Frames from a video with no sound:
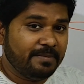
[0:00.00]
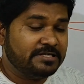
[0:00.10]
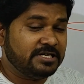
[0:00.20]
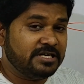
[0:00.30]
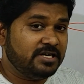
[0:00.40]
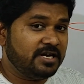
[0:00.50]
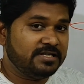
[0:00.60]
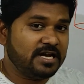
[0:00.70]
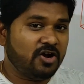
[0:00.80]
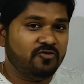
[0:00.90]
But cylinder
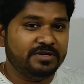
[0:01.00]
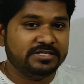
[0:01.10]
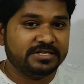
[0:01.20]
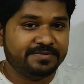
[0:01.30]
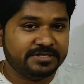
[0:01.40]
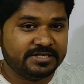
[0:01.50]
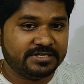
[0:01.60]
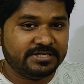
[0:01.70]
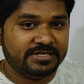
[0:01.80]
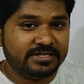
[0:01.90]
has how many
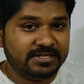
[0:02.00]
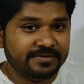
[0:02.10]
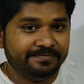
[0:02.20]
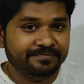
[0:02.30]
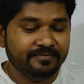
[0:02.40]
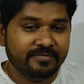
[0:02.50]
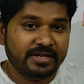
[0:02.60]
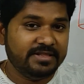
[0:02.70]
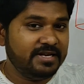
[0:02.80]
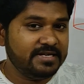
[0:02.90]
surfaces here?
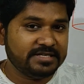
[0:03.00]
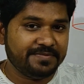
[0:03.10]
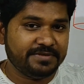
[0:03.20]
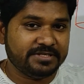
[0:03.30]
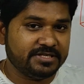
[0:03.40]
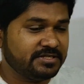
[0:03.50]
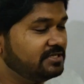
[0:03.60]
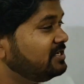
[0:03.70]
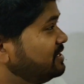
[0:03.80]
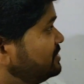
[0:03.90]
3
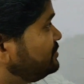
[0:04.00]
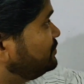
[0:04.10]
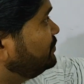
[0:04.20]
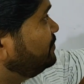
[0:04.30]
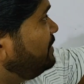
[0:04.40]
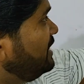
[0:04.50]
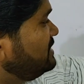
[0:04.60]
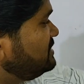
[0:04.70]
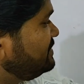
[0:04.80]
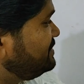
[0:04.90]
surfaces. 2
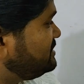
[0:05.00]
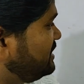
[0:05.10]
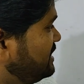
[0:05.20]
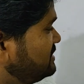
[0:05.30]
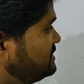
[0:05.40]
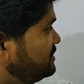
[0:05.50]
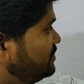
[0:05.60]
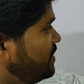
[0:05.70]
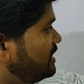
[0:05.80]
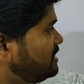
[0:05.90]
plane surfaces,
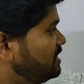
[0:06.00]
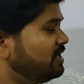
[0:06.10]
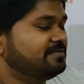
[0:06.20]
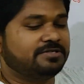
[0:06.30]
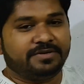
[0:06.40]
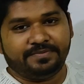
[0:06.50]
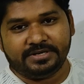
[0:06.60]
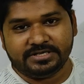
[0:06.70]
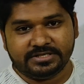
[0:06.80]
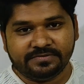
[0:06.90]
1 curved
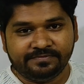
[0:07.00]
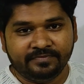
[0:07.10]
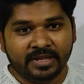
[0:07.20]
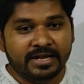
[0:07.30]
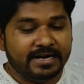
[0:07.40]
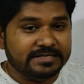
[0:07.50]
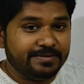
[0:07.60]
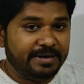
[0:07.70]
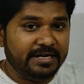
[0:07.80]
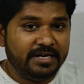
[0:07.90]
surface. It's
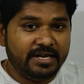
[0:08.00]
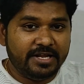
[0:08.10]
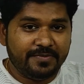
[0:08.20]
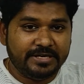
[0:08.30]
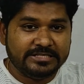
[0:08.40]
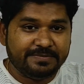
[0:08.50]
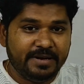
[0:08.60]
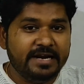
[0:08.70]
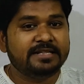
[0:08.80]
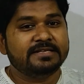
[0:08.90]
better if you
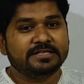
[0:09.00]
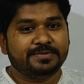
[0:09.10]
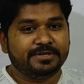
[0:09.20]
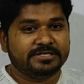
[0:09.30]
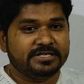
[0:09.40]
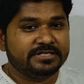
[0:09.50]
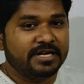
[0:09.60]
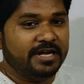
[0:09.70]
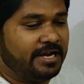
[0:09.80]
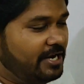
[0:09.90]
split the
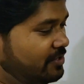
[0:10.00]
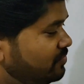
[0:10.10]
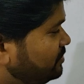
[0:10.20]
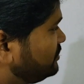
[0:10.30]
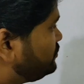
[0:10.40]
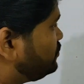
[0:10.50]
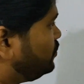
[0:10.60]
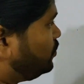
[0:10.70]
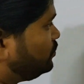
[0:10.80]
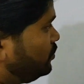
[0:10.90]
surfaces into
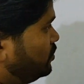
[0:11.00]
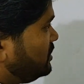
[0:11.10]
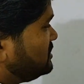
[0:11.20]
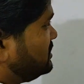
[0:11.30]
total